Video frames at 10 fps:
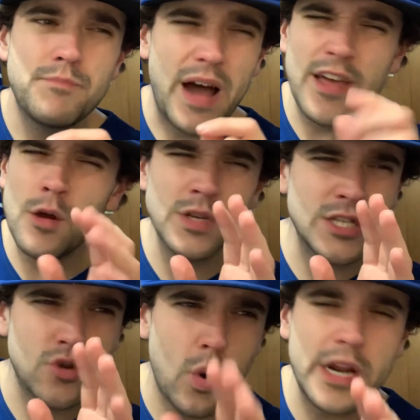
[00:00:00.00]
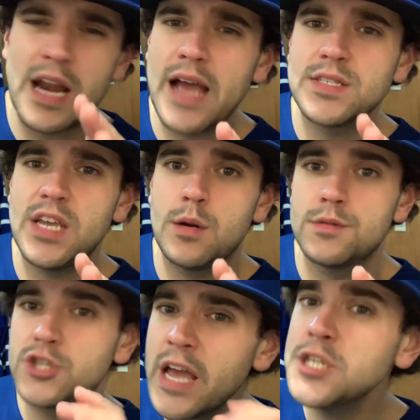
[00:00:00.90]
I think it was in 2019.
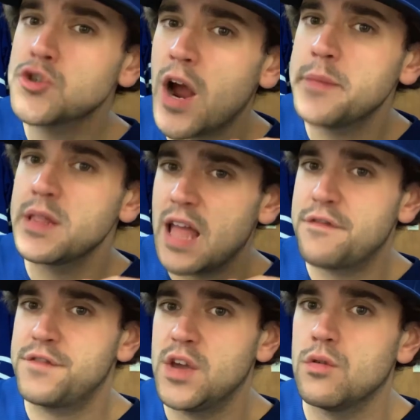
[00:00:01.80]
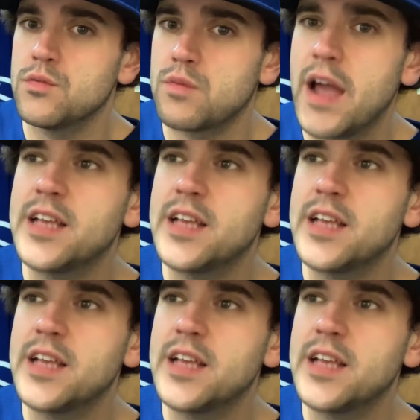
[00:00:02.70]
The Jays tried him in left field, right?